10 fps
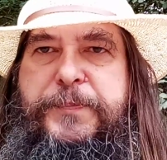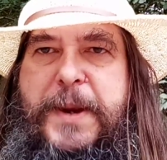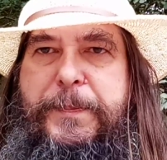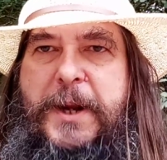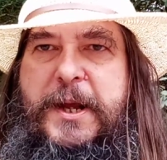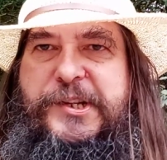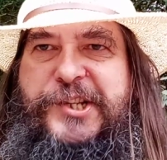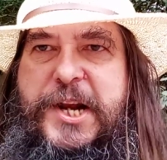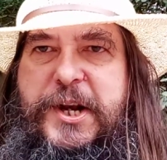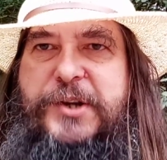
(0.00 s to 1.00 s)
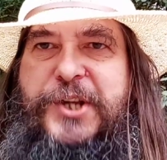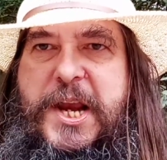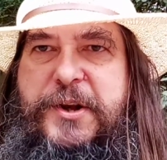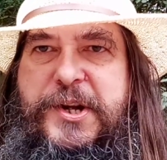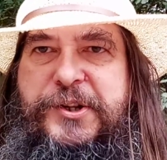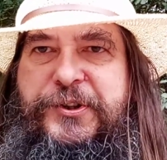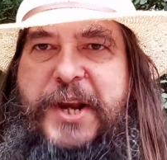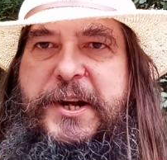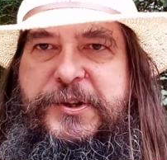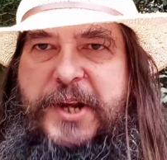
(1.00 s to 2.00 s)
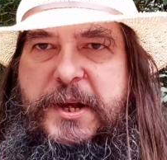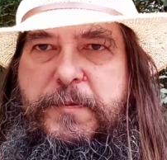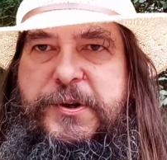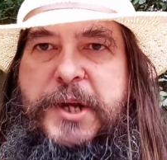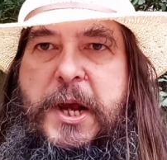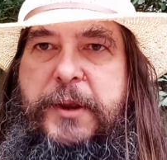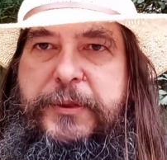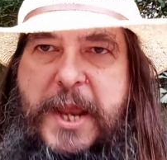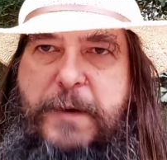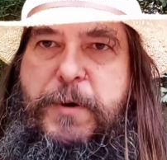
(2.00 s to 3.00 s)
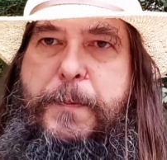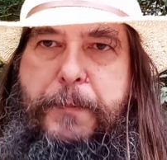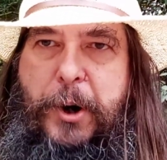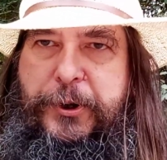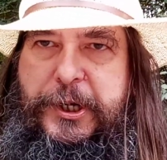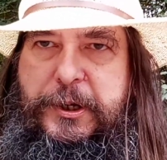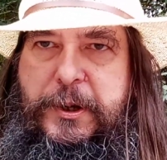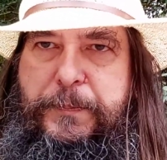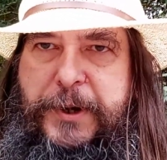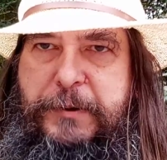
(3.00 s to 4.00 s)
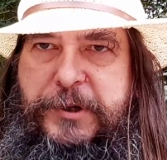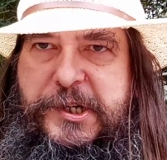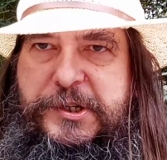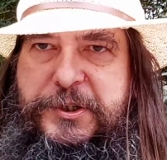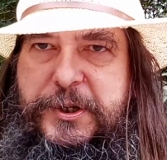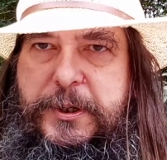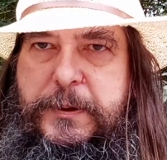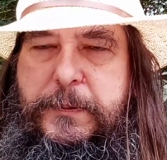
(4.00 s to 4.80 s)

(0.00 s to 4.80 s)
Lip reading: people had ZX80s, ZX81s. They were modern computers.